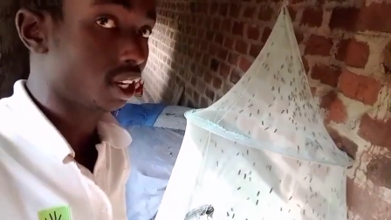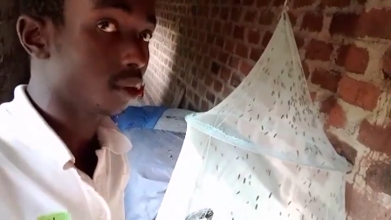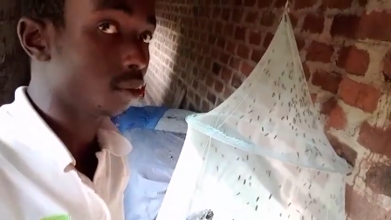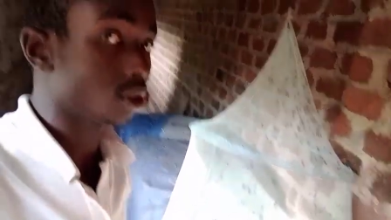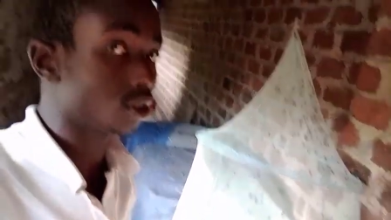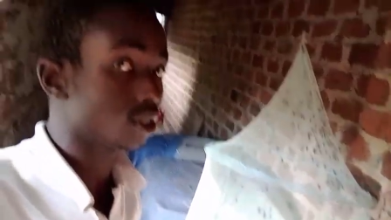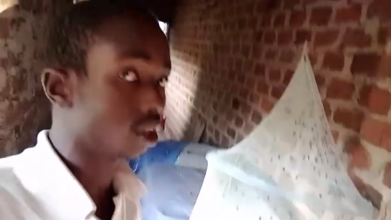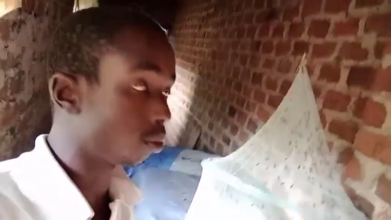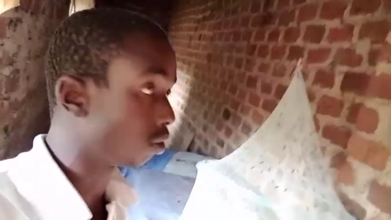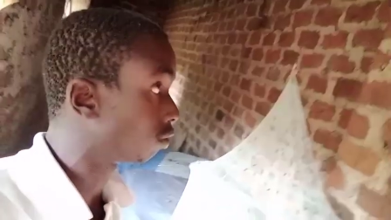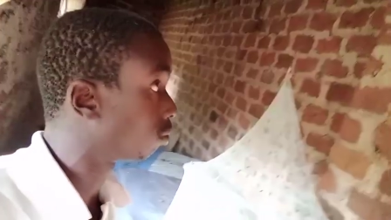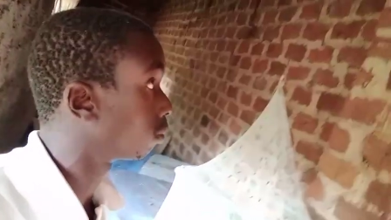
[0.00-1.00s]
right now because I
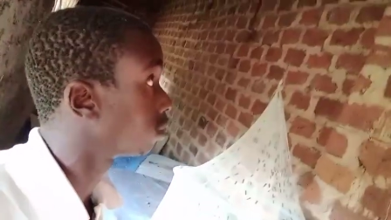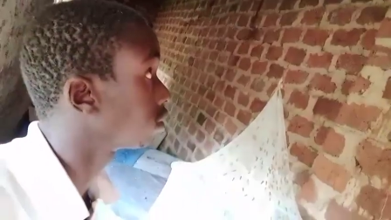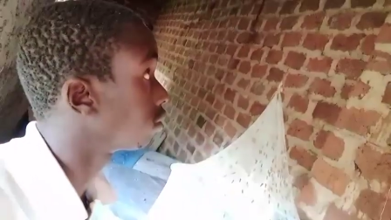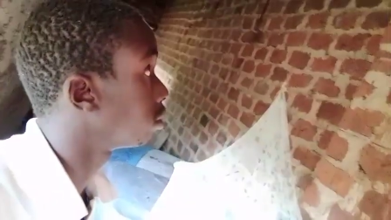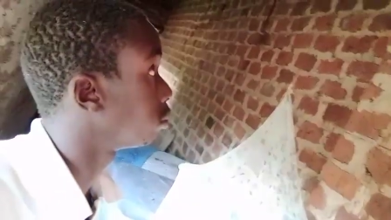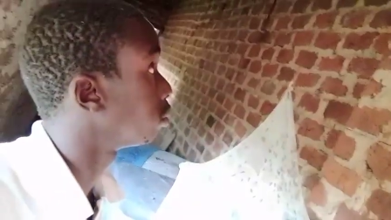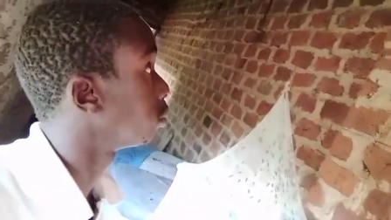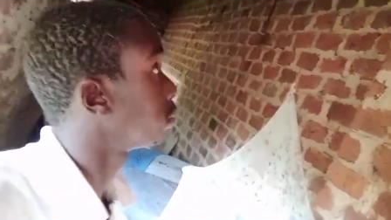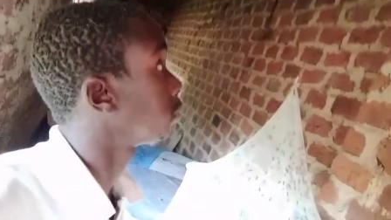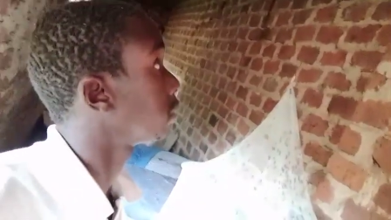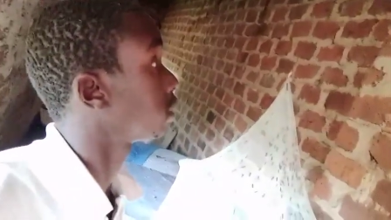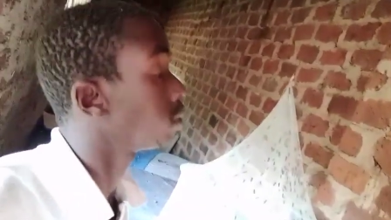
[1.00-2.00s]
moved most of the
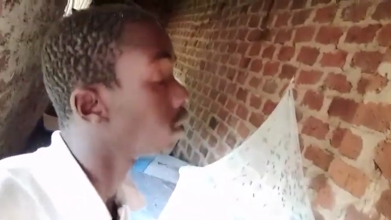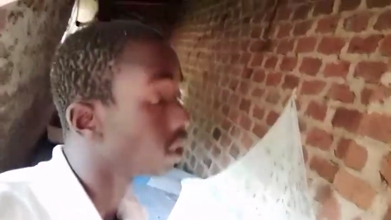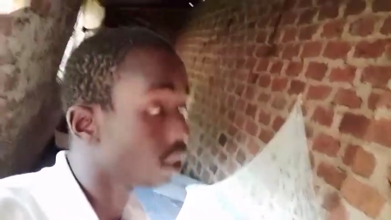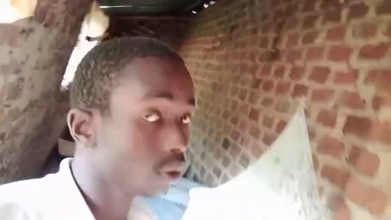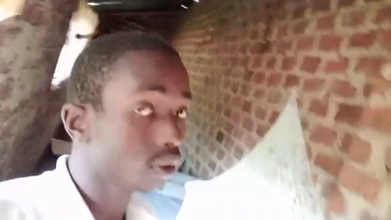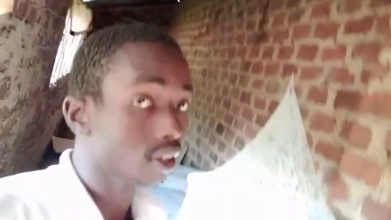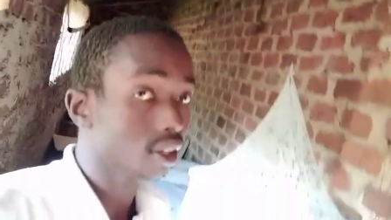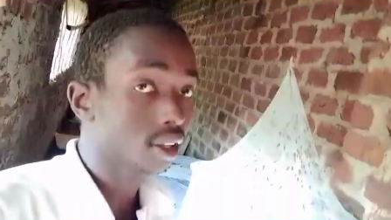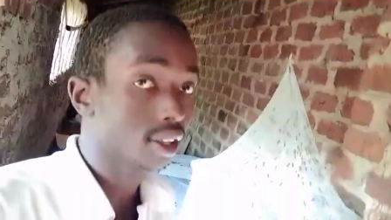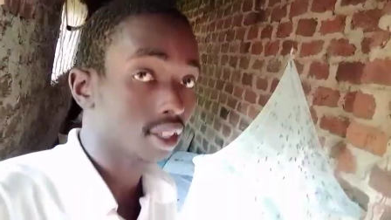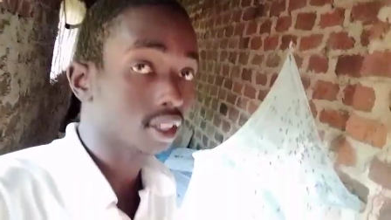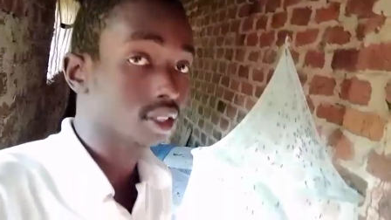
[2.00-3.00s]
PvP to the new
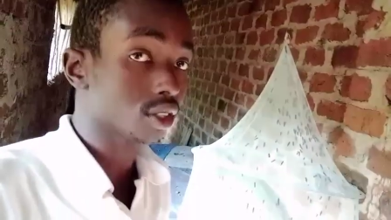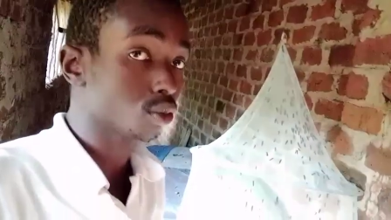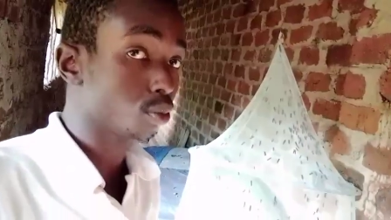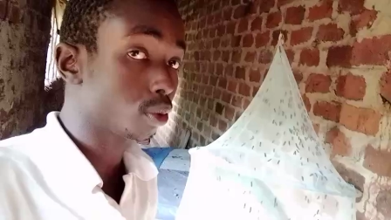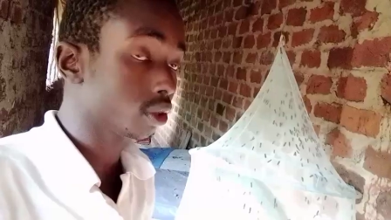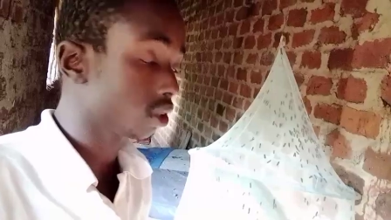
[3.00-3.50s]
net that I just